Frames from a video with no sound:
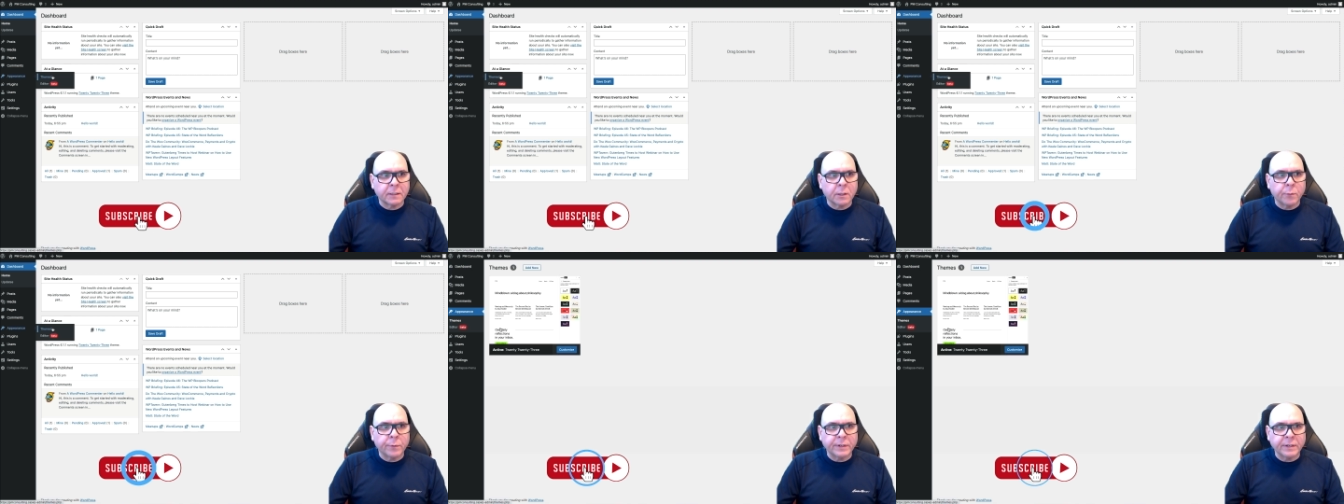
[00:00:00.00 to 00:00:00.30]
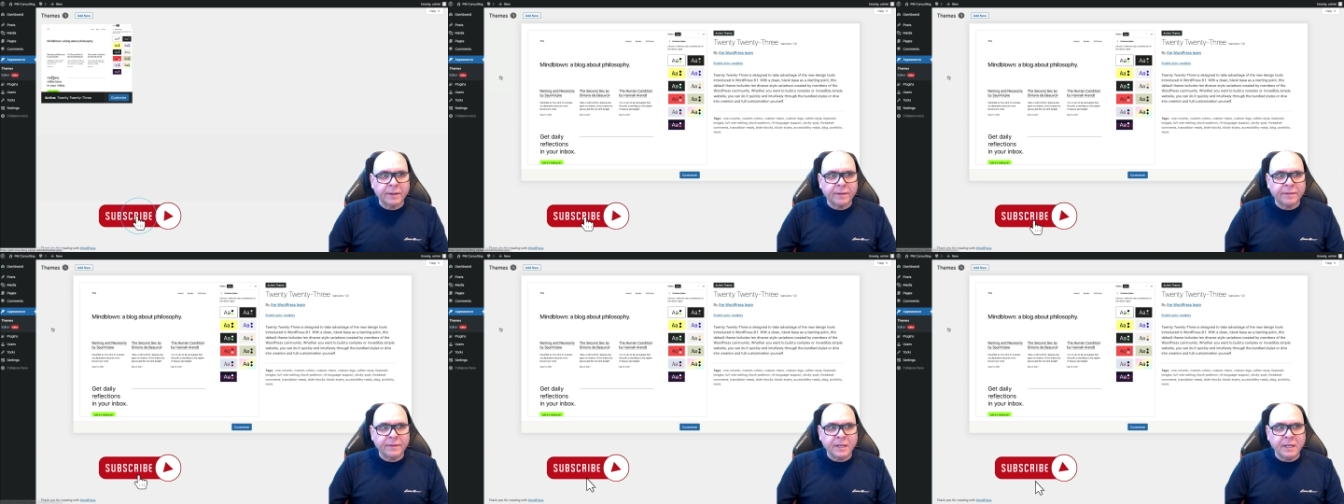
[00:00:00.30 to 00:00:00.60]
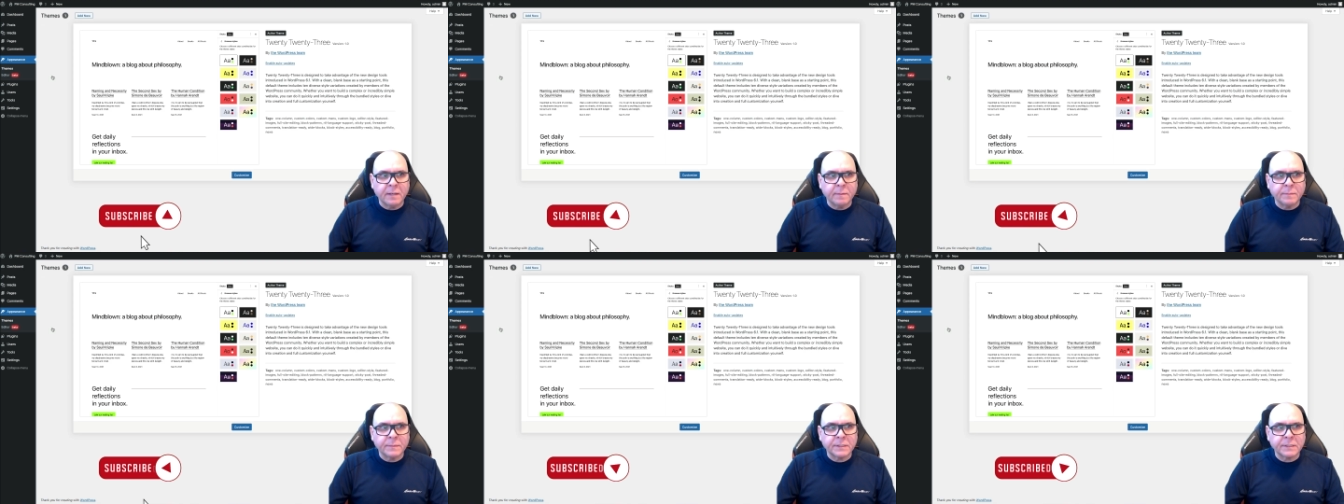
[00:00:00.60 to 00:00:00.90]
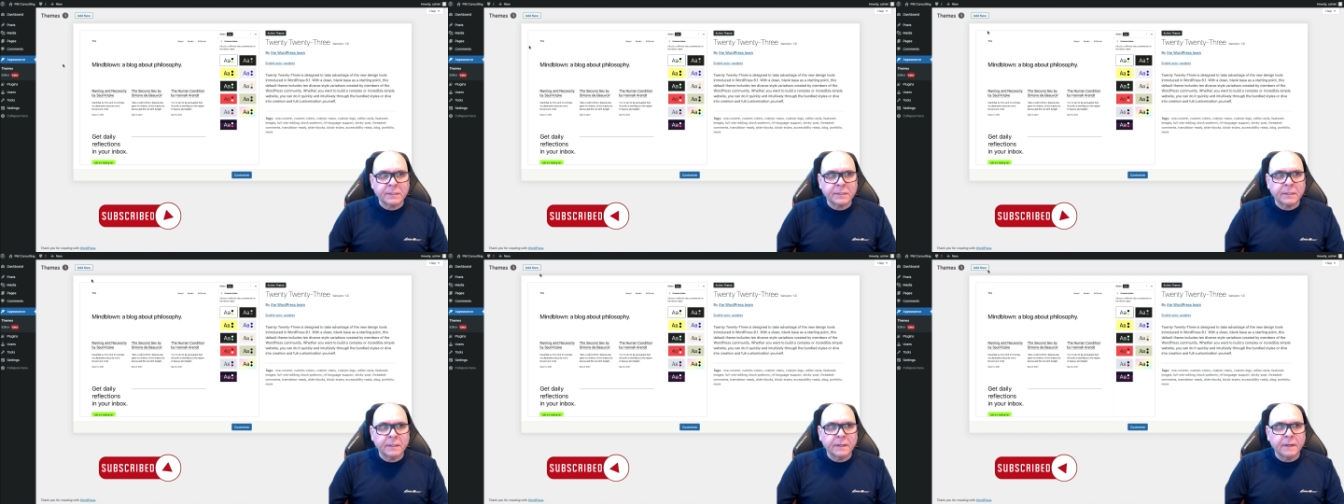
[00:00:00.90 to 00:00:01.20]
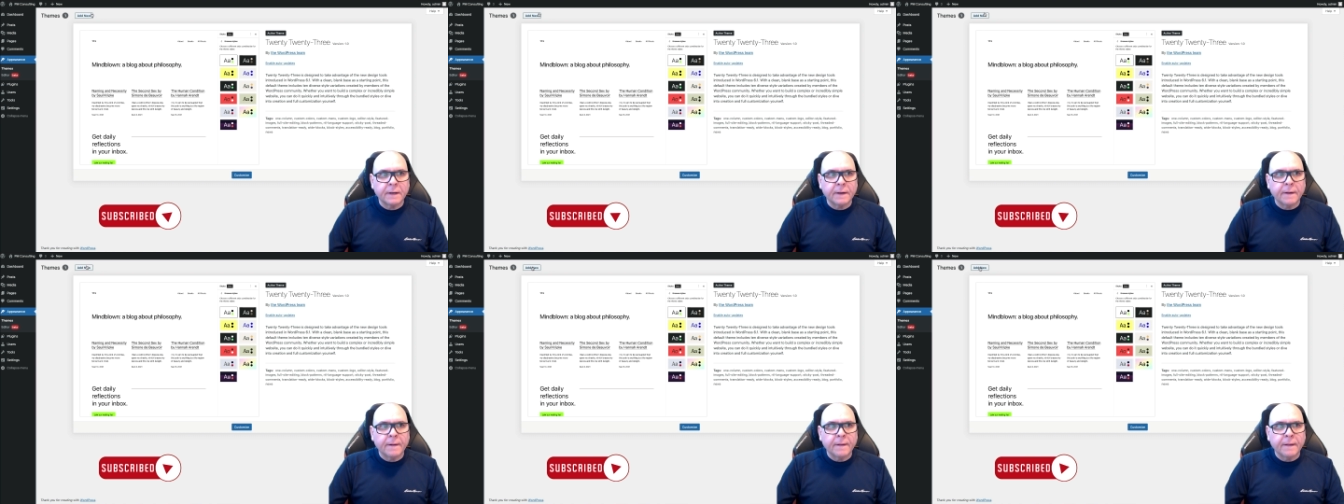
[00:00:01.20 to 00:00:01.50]
go into themes,
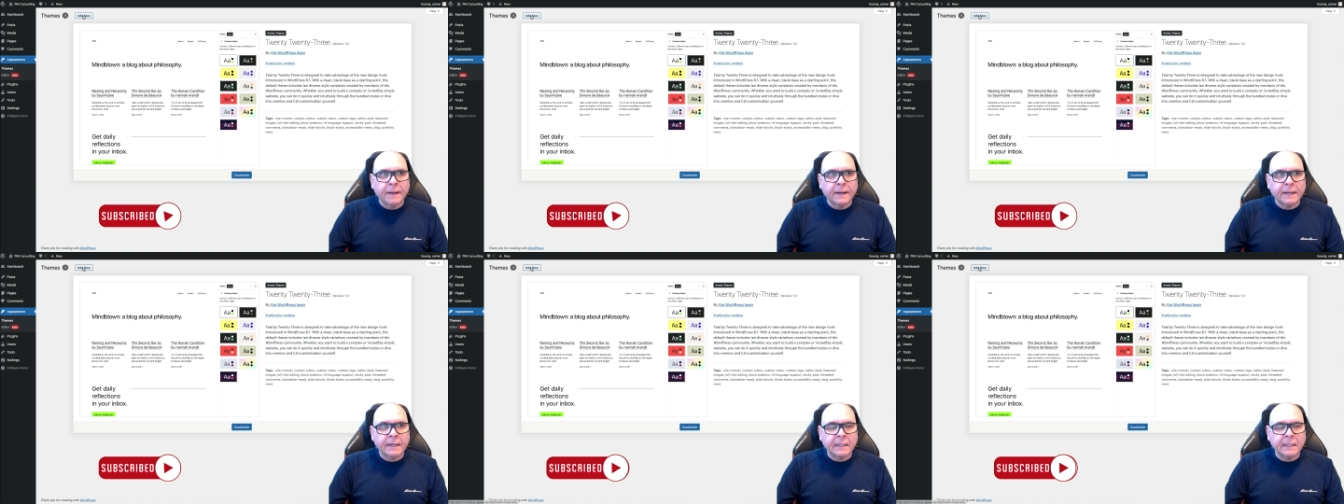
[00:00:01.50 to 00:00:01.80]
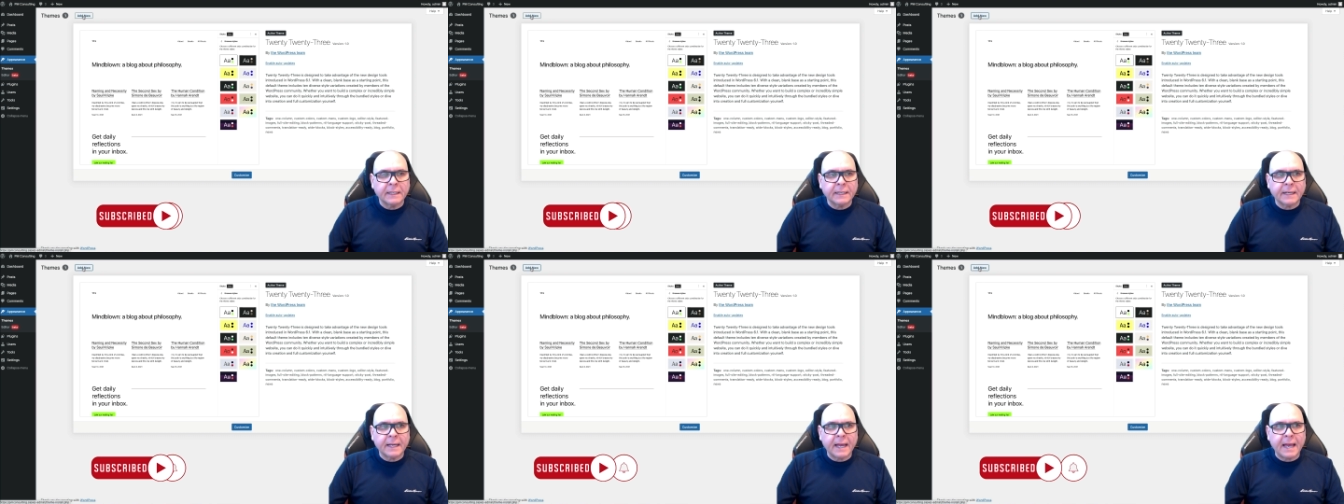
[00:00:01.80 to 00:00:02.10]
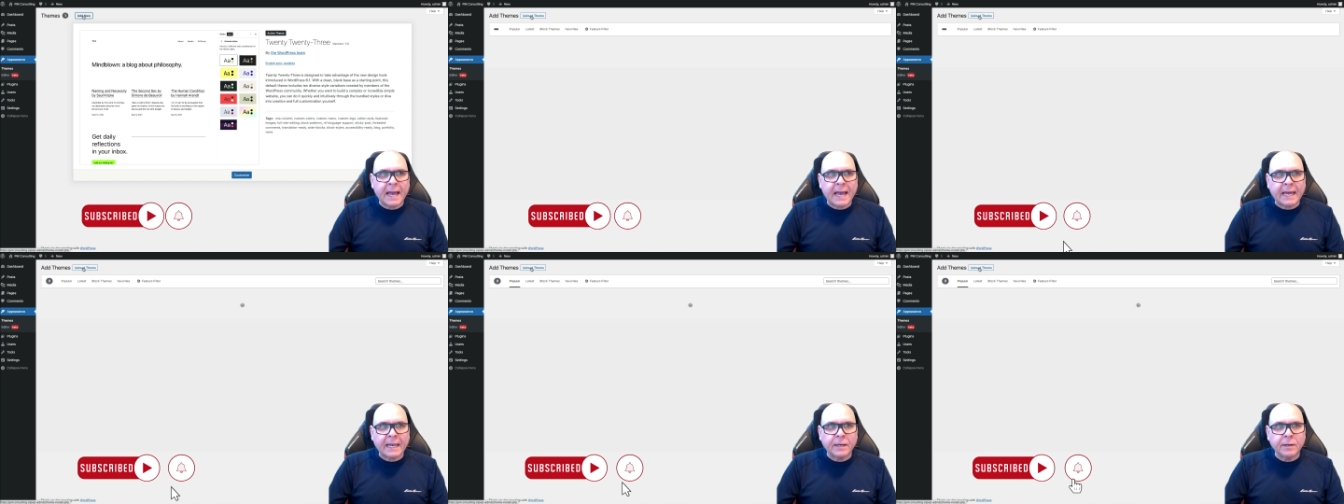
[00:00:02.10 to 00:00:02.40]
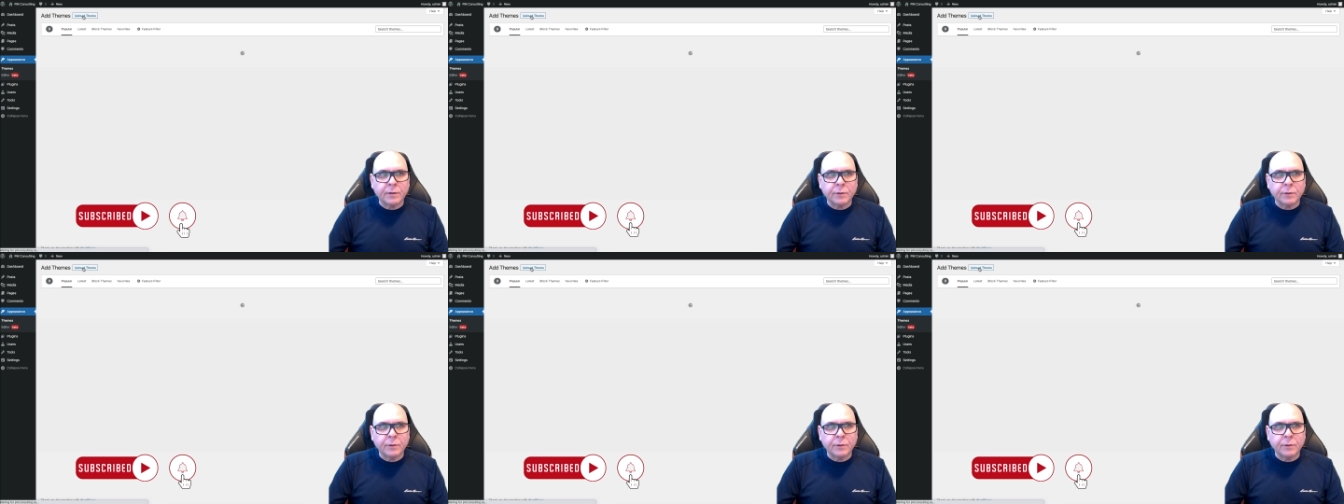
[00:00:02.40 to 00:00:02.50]
click add